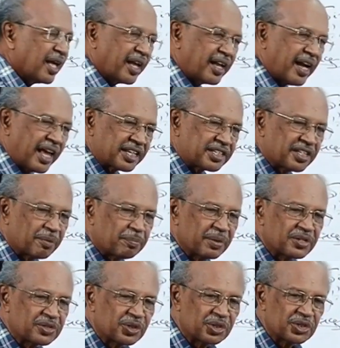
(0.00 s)
character
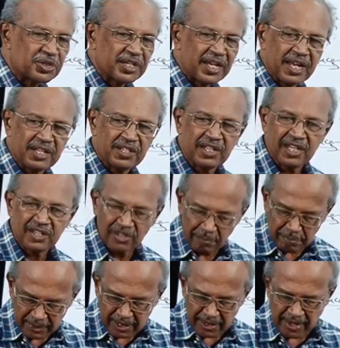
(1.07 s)
appears on the stage. He is
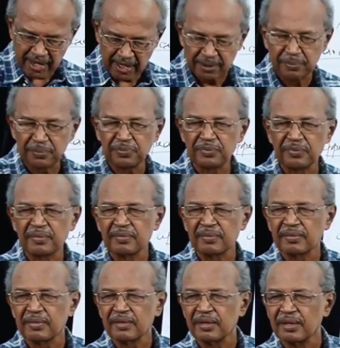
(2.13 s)
appearing.
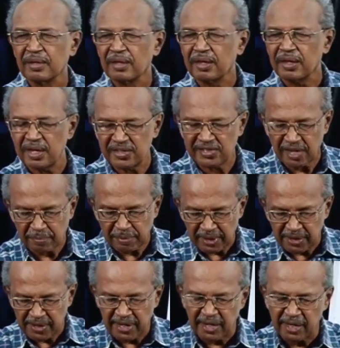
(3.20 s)
He is
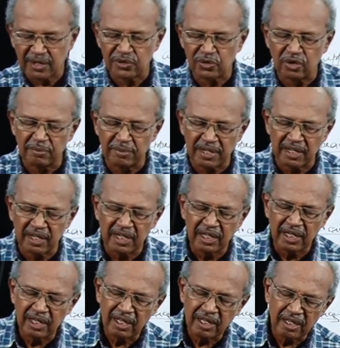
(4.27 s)
appearing in so many
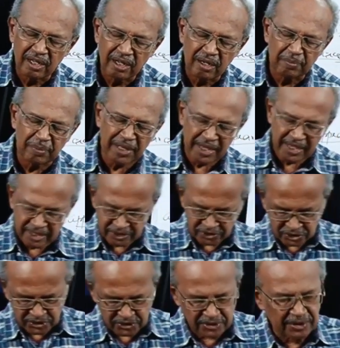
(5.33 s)

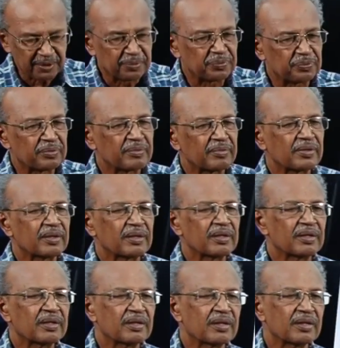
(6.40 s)
plays.
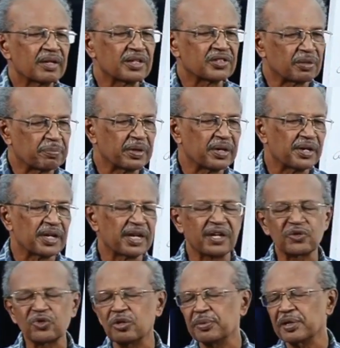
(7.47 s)
He is appearing in
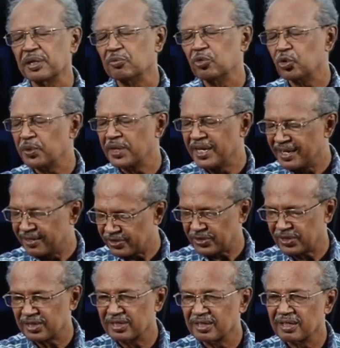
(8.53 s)
so many
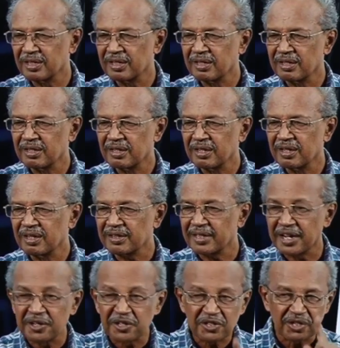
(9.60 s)
movies. There
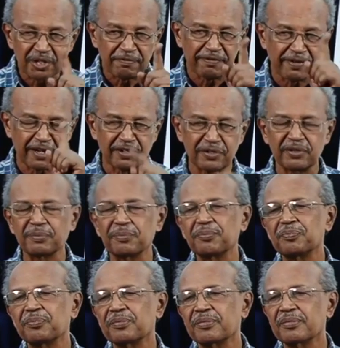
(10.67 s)
it is different.
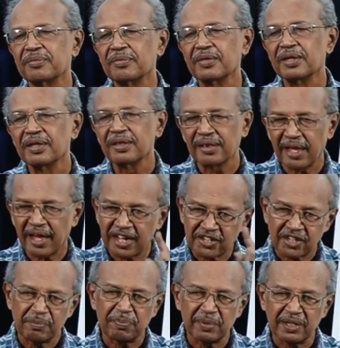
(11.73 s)
That
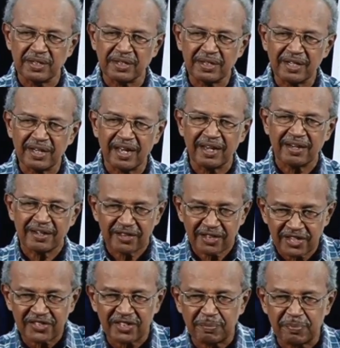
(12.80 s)
appear and
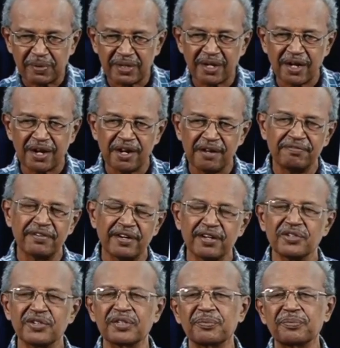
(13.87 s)
this appear are different.